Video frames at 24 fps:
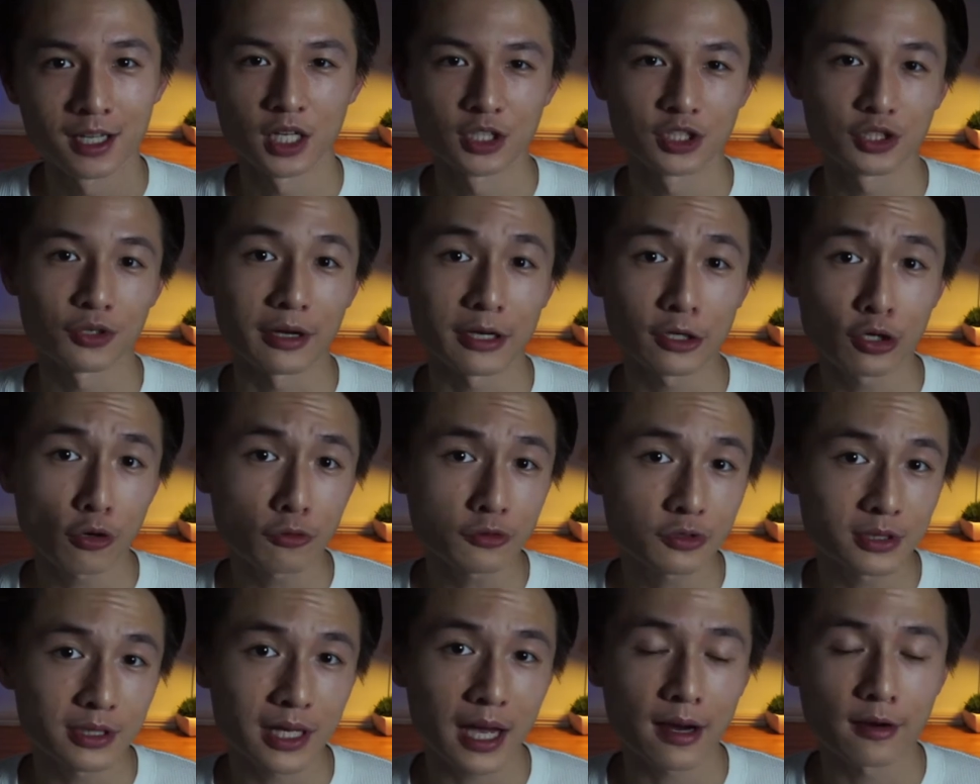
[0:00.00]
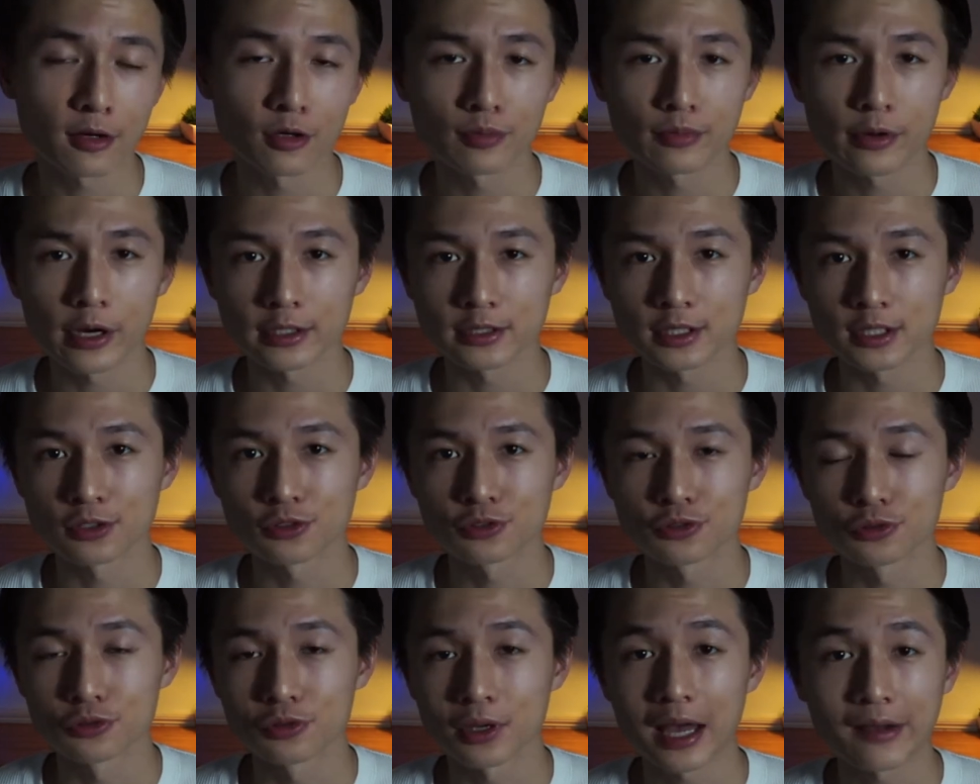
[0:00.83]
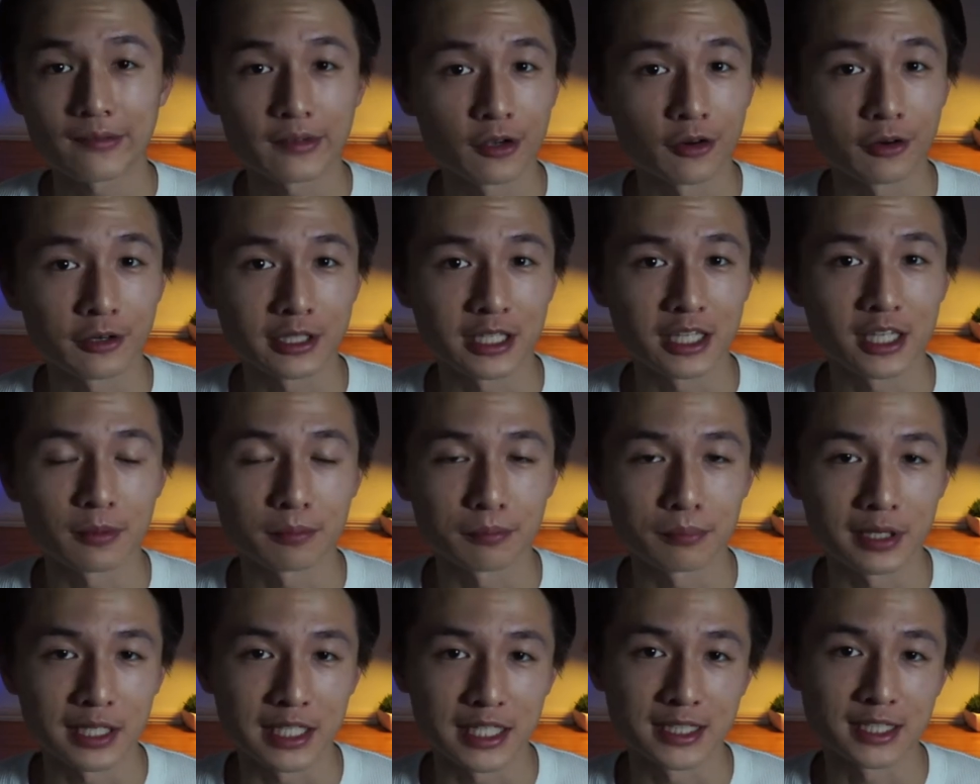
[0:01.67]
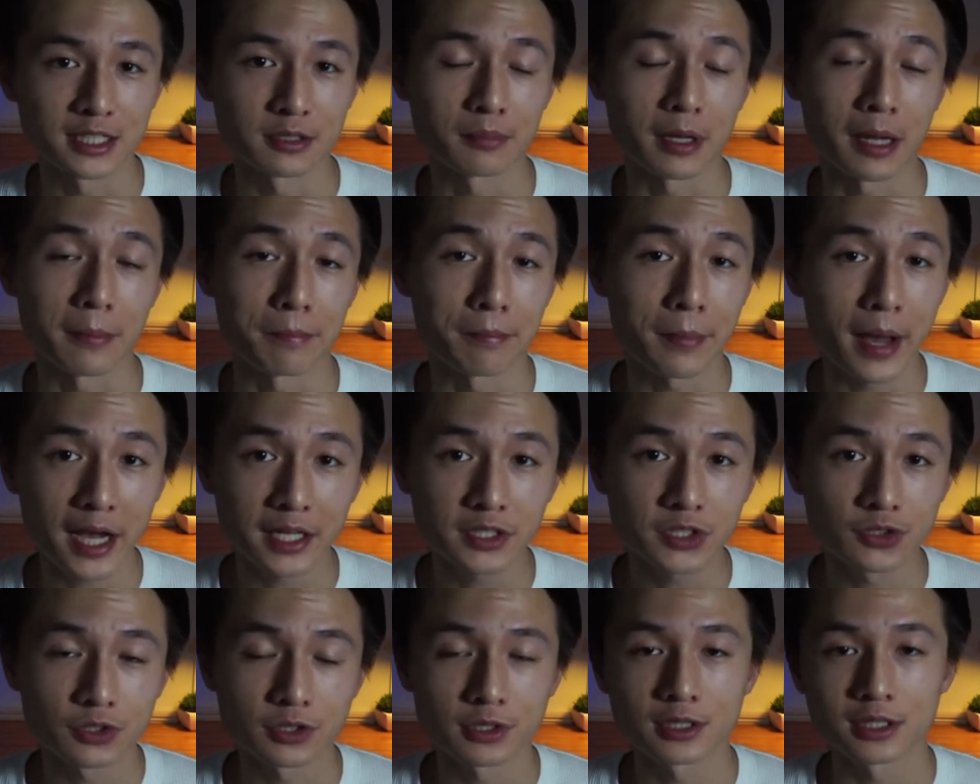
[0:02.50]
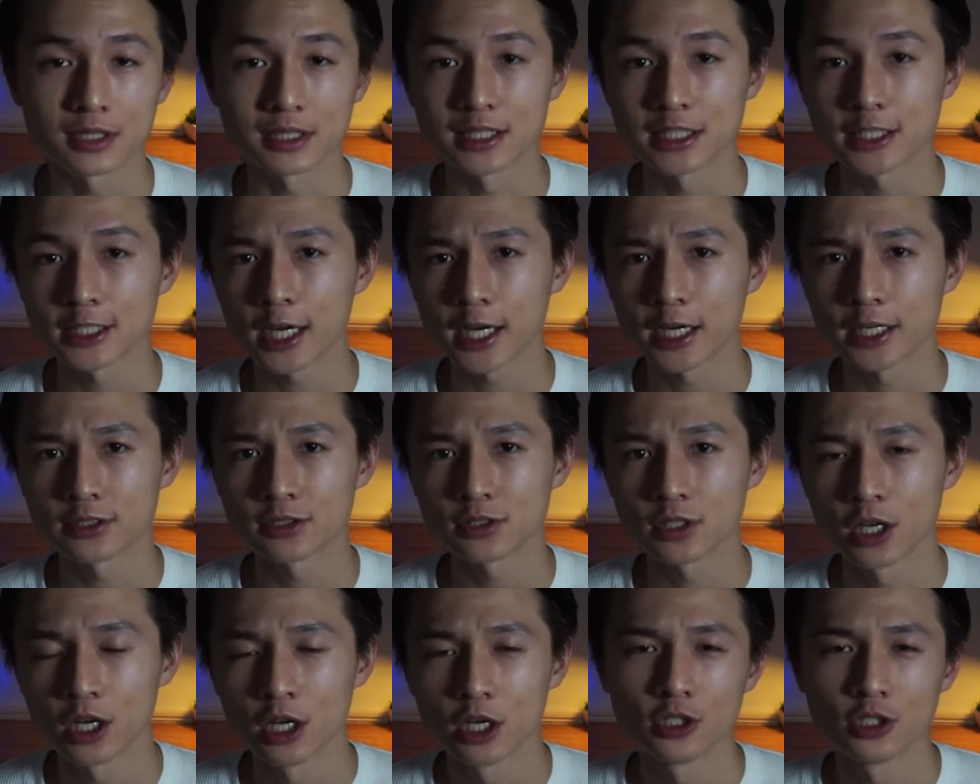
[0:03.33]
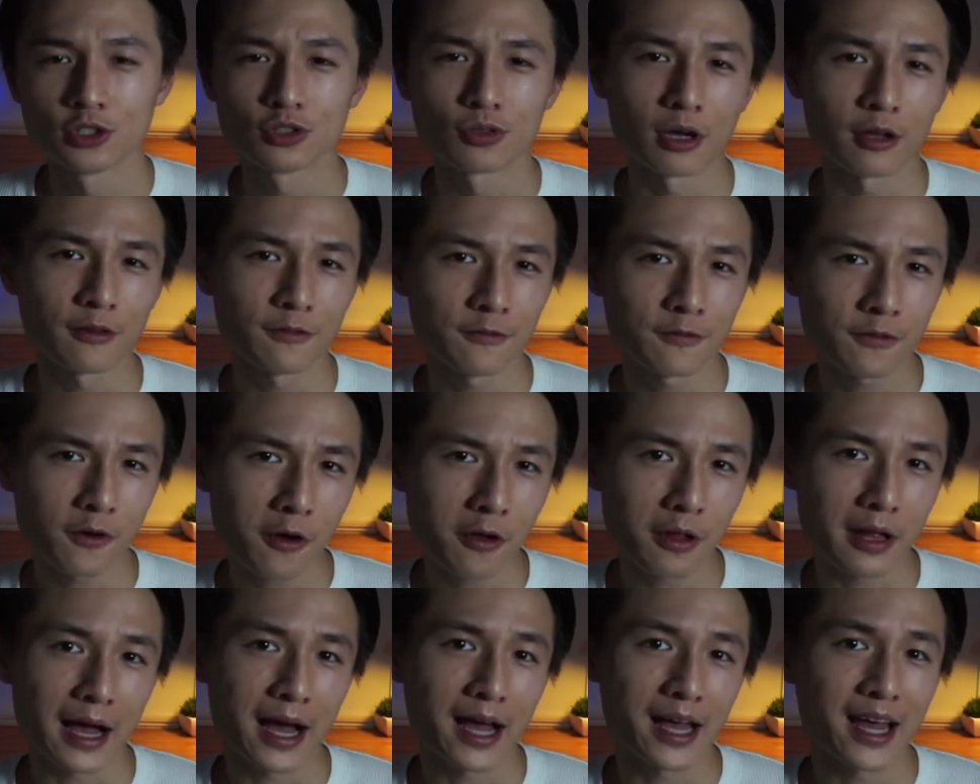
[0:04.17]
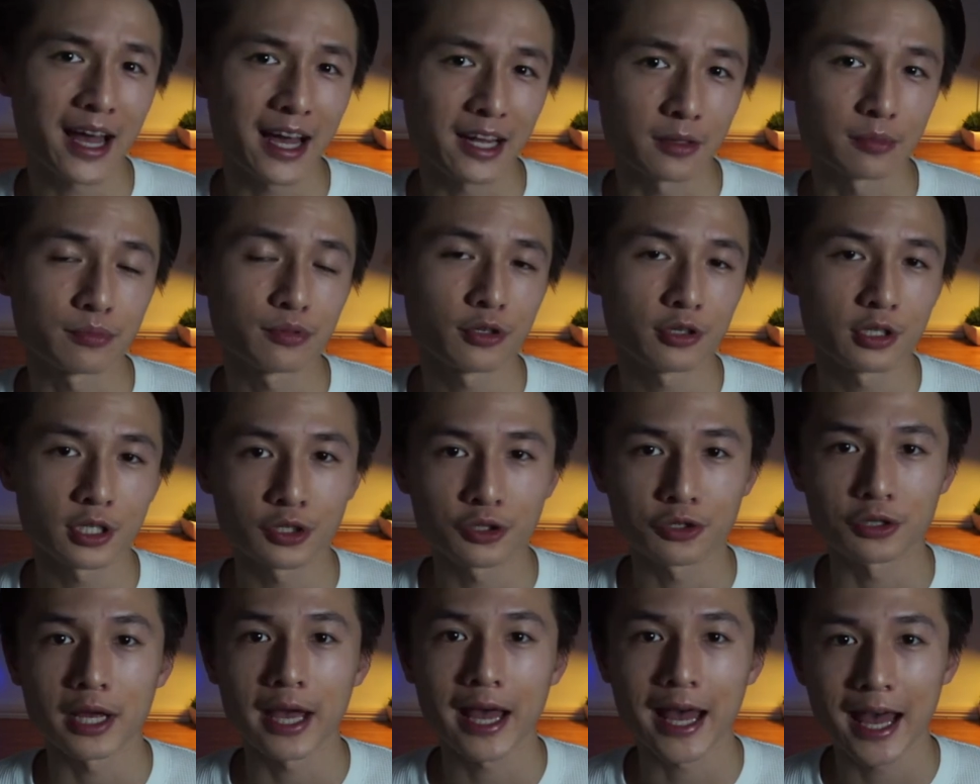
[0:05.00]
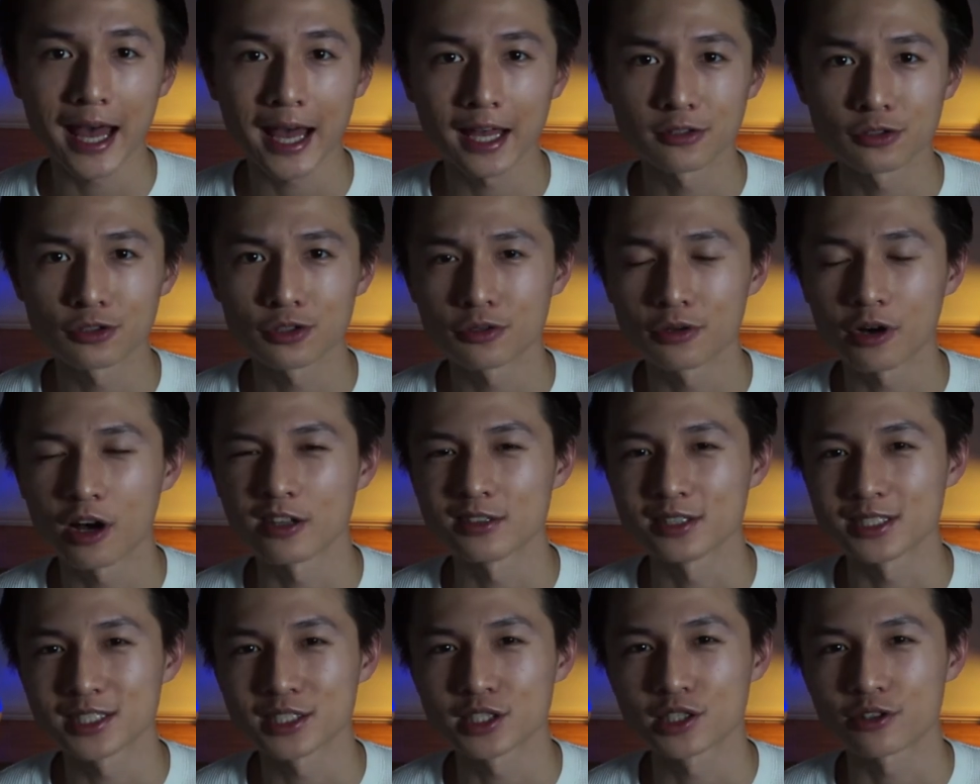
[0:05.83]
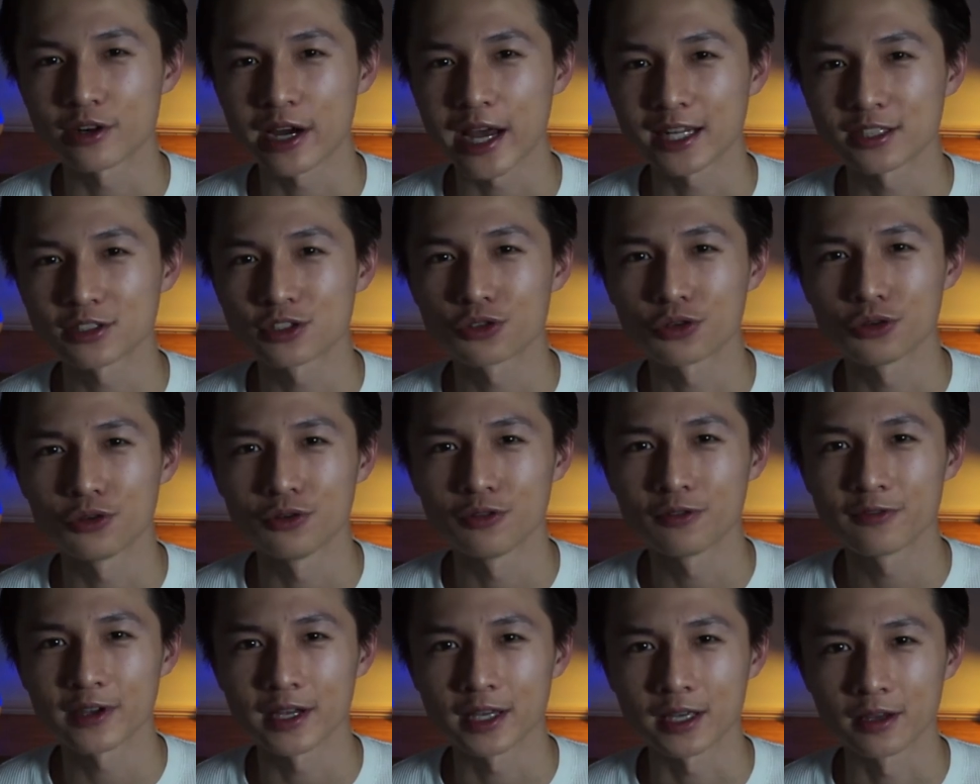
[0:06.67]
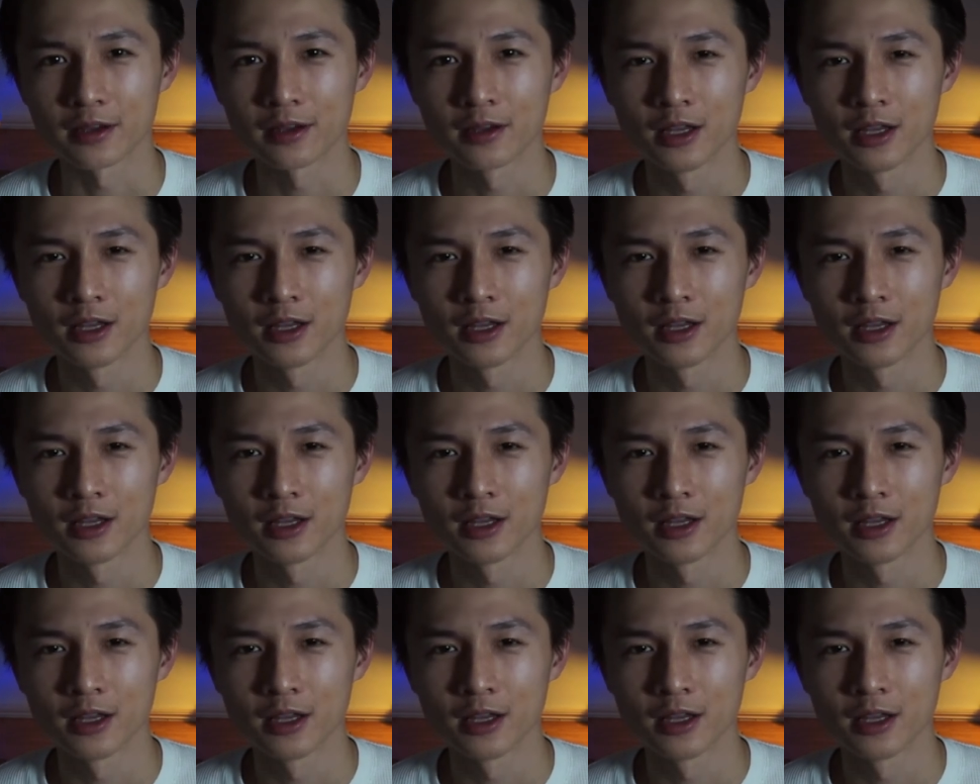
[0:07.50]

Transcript: So I go to chiropractic school having already completed my master's in science, so I thought I had a pretty good handle on this grad school thing.